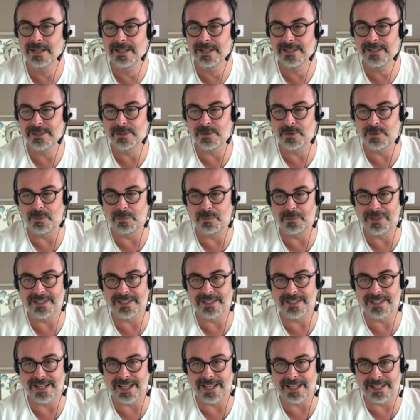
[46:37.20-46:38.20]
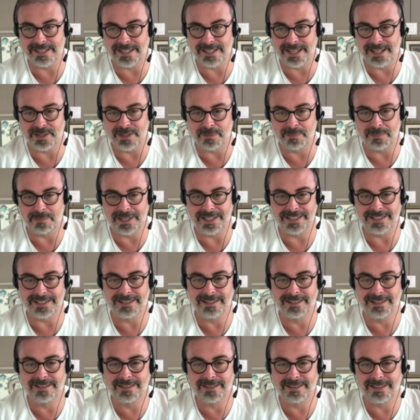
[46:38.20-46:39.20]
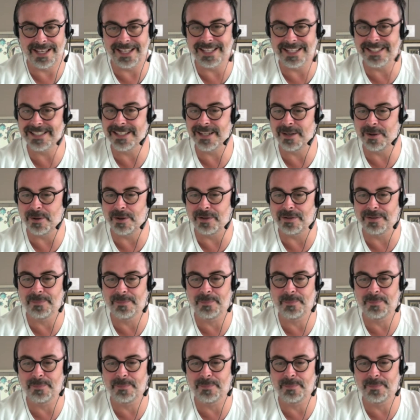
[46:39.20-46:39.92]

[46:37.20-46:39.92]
So don't miss the next session, please. Thanks a lot.